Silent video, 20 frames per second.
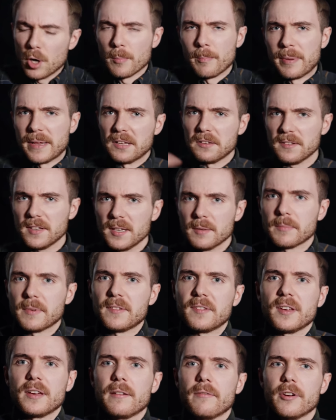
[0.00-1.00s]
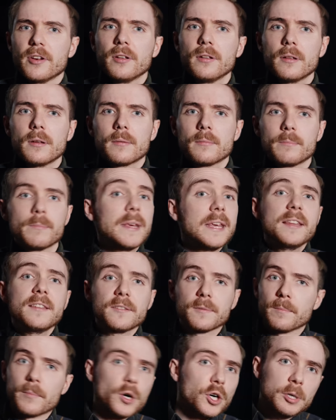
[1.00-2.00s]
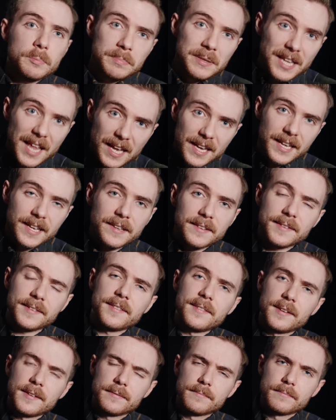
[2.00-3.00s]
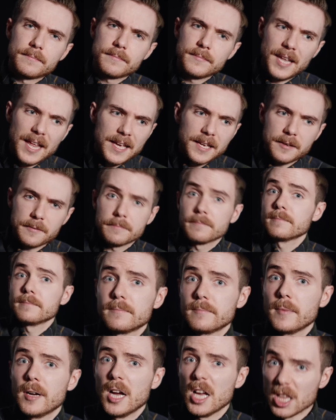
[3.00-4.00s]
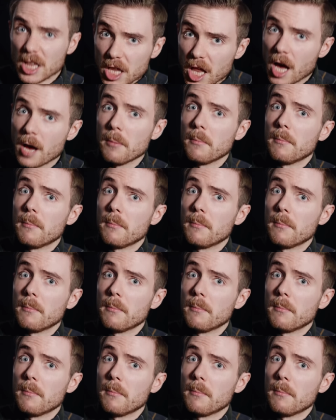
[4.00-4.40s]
building material means more planets. Like, a lot